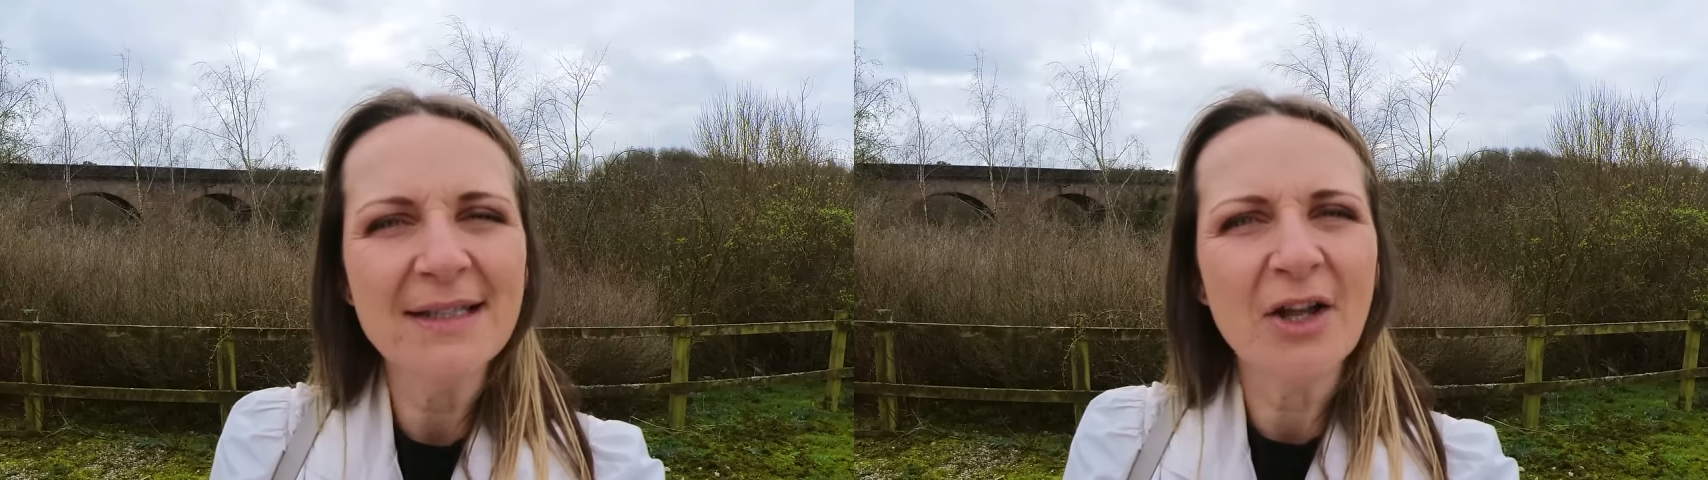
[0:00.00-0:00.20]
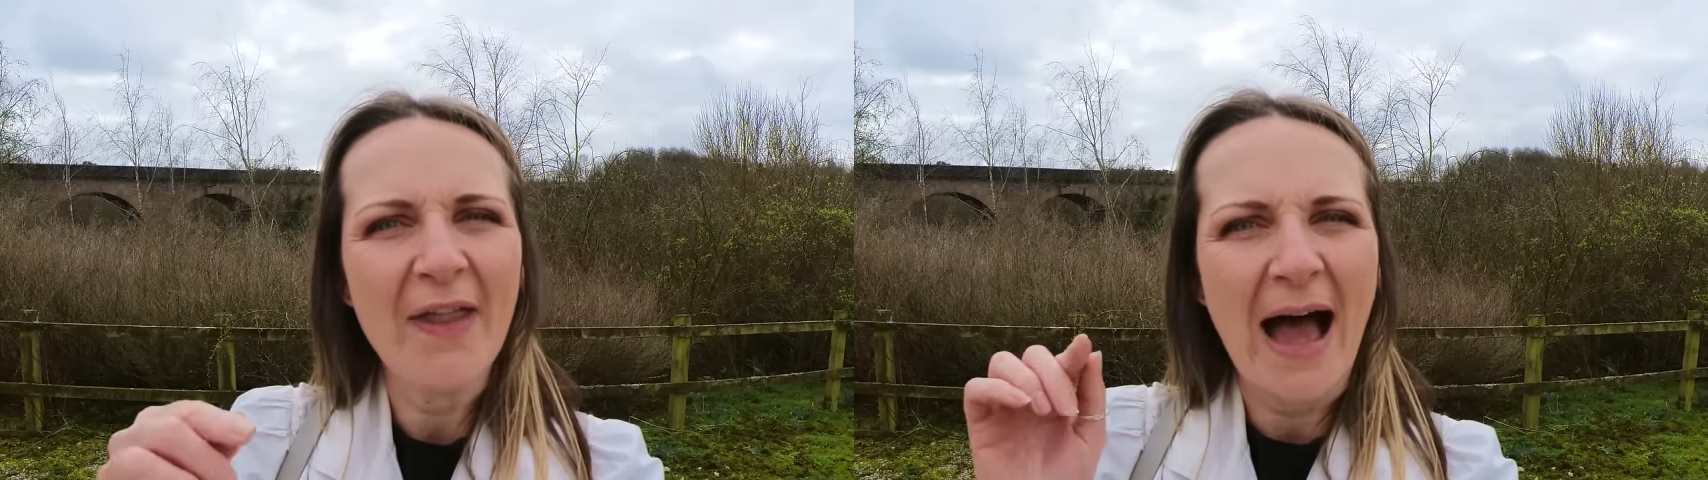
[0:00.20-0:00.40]

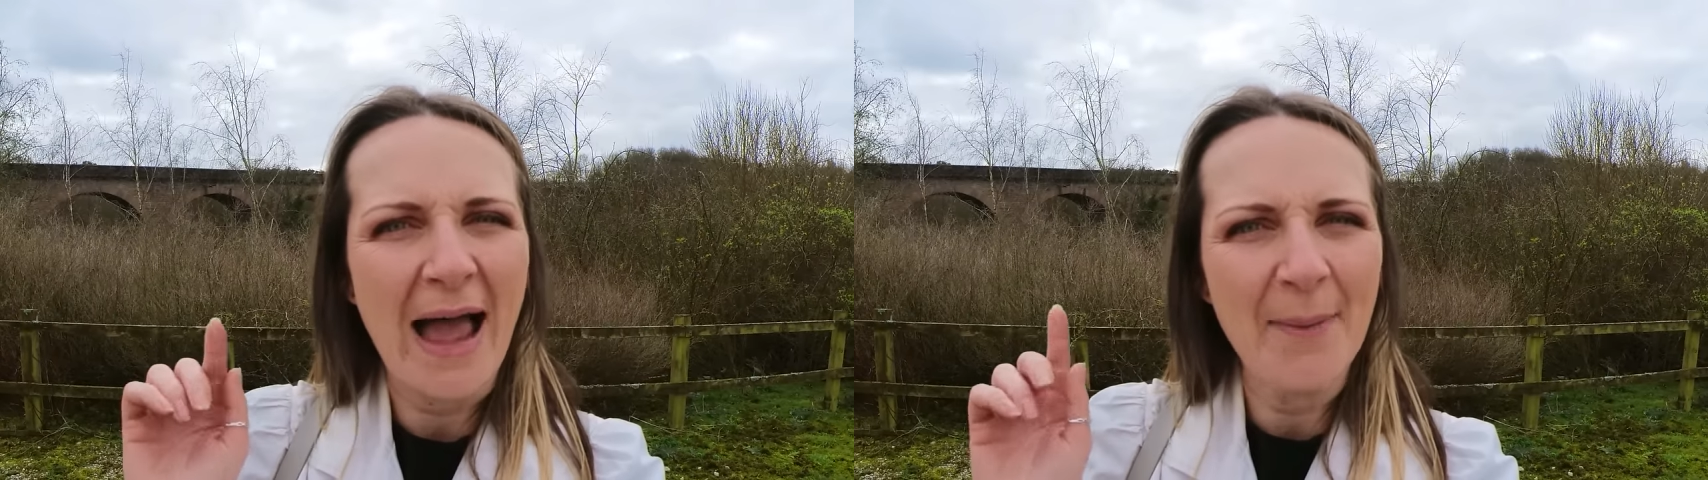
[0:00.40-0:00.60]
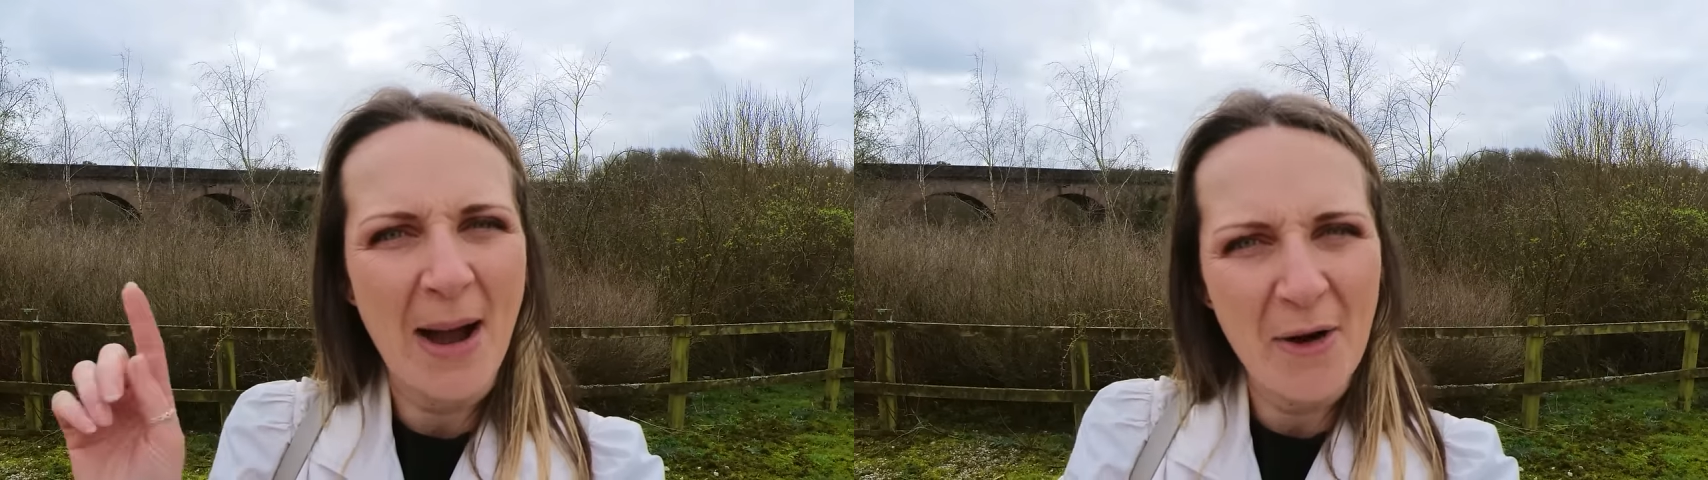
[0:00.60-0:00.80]
so that
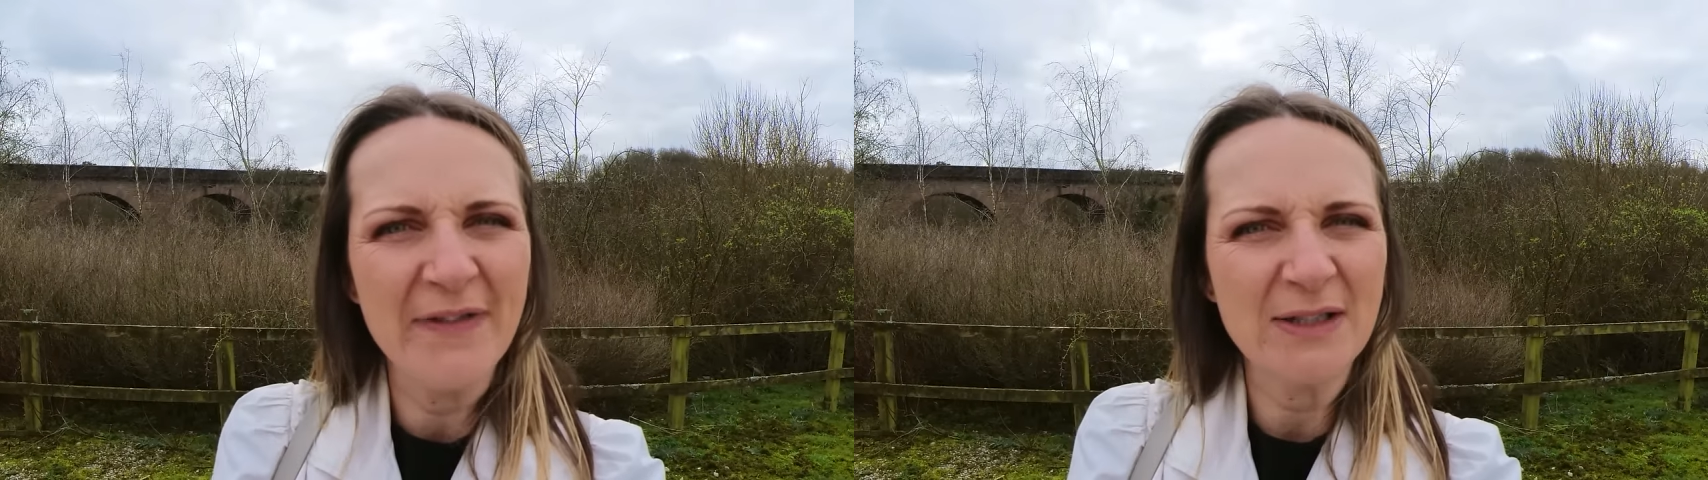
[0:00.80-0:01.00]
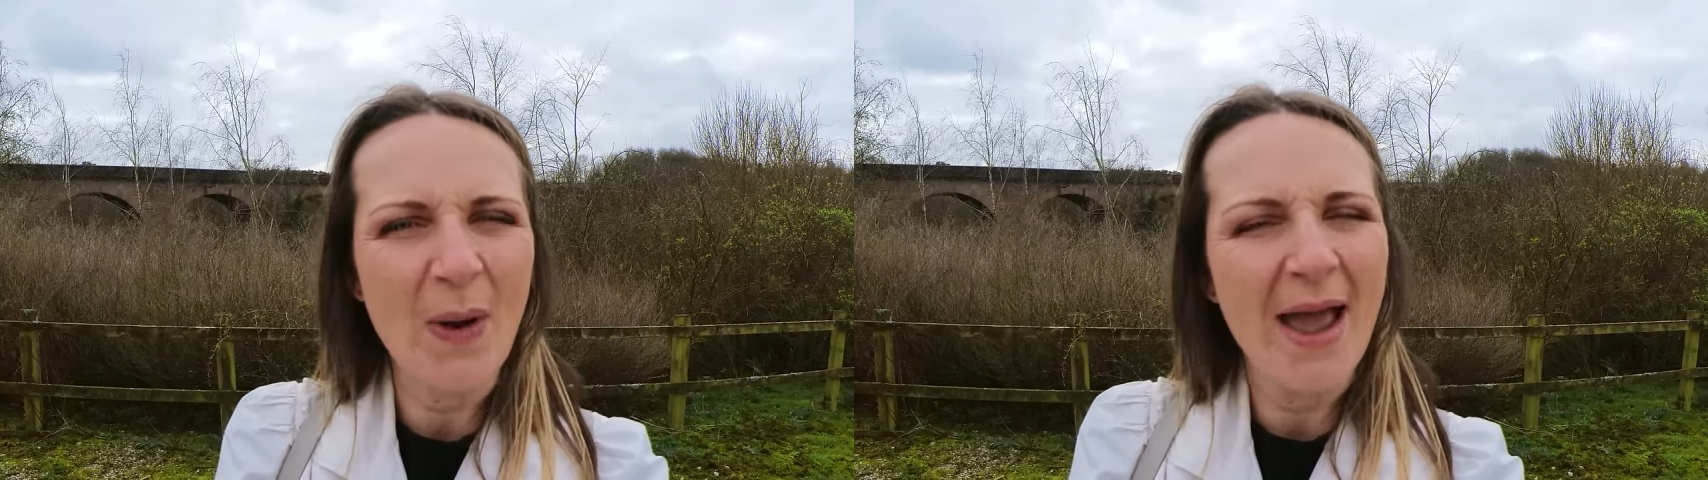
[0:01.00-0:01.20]
I'm out of
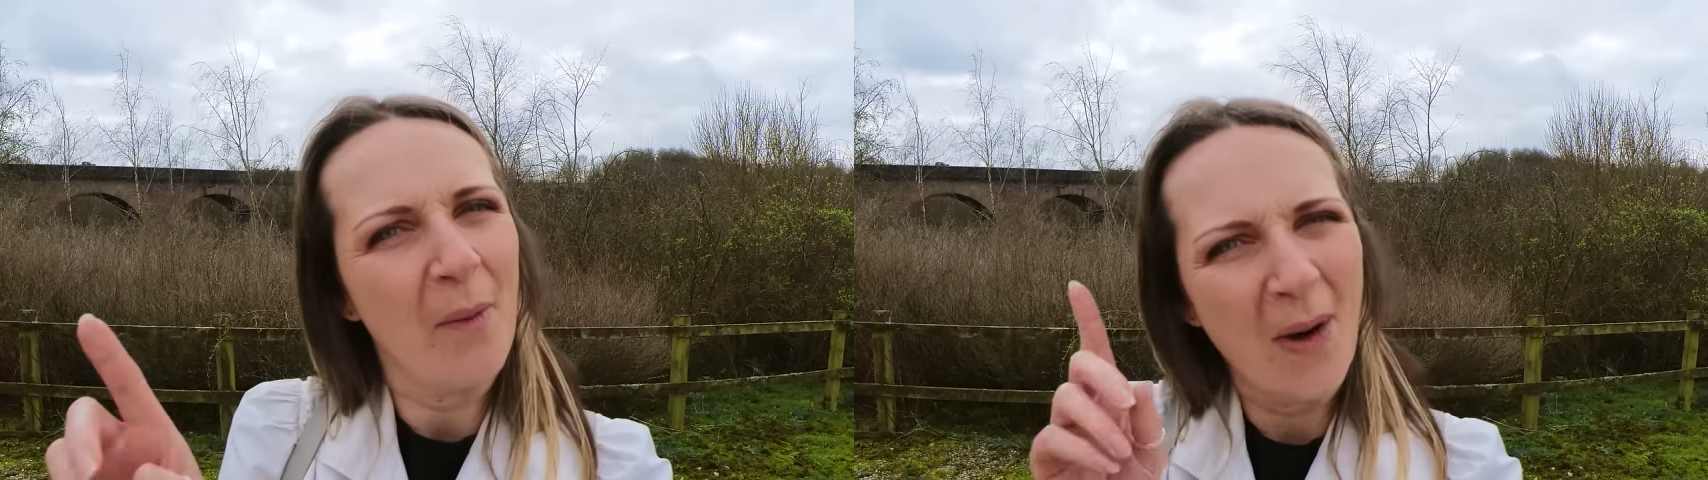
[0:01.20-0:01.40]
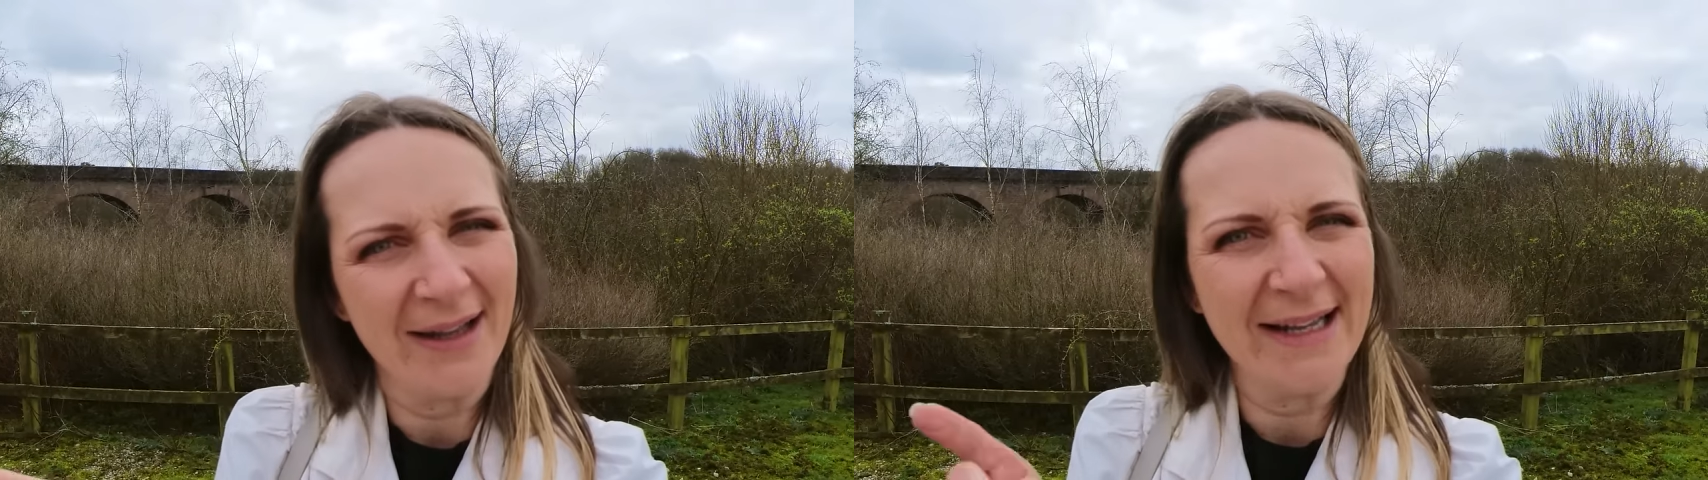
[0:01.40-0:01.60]
his way
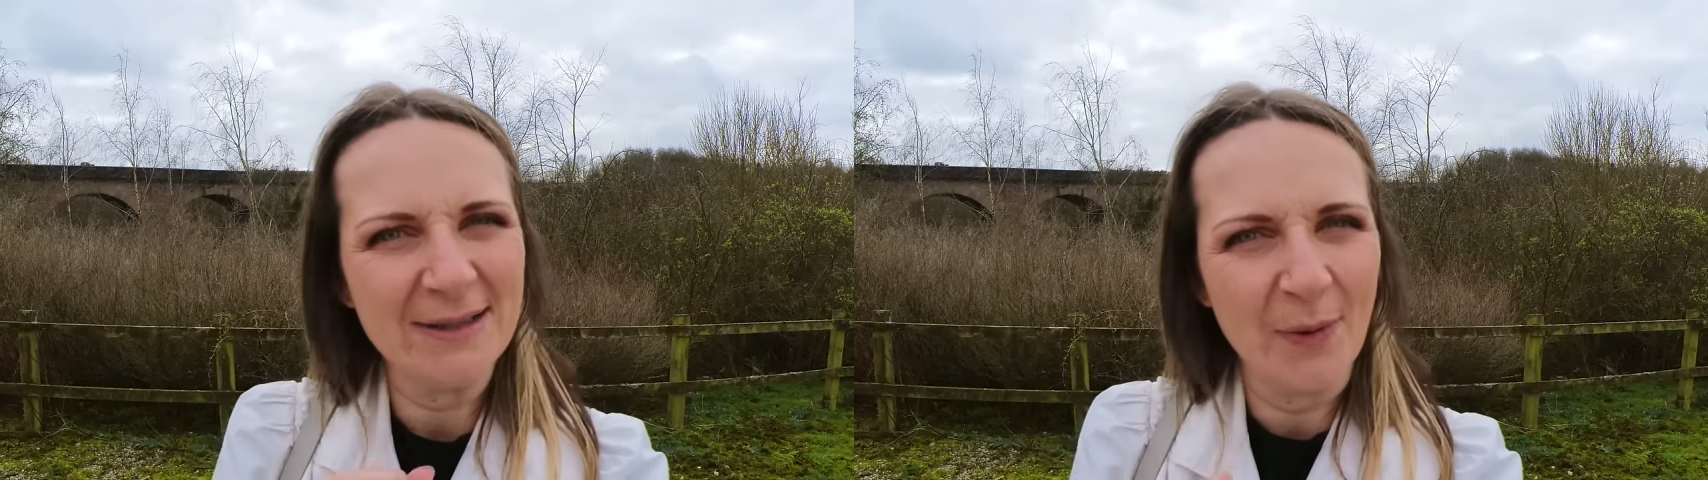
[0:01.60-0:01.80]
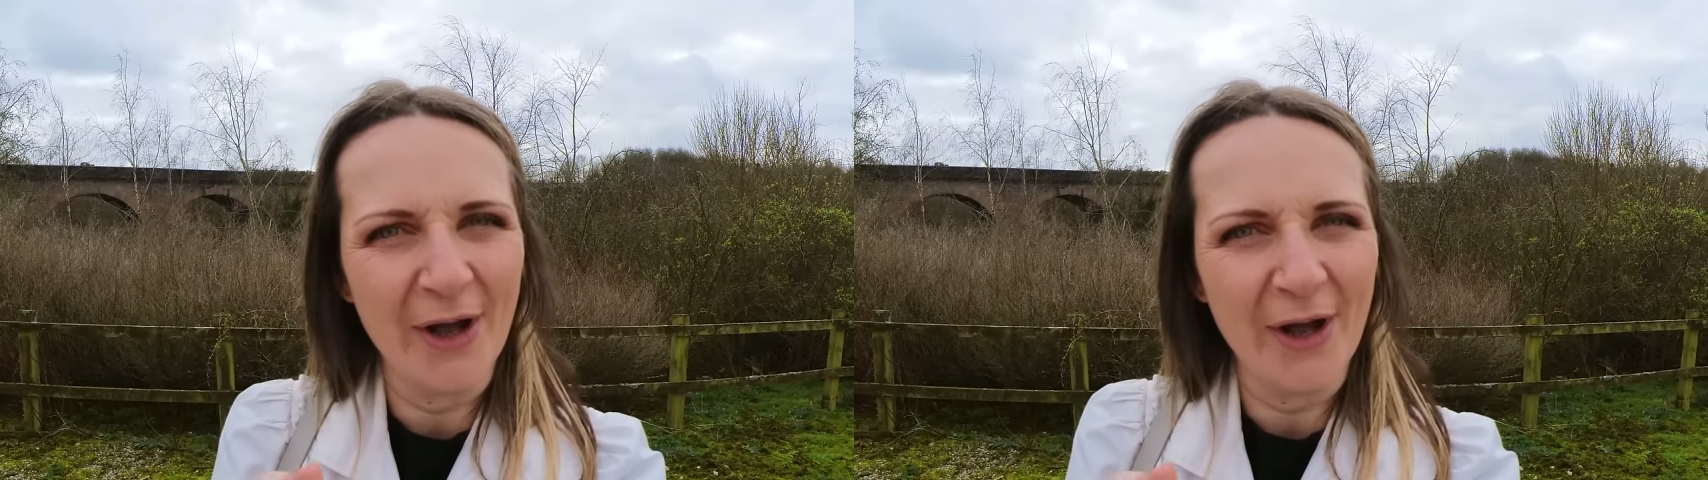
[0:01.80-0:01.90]
while he's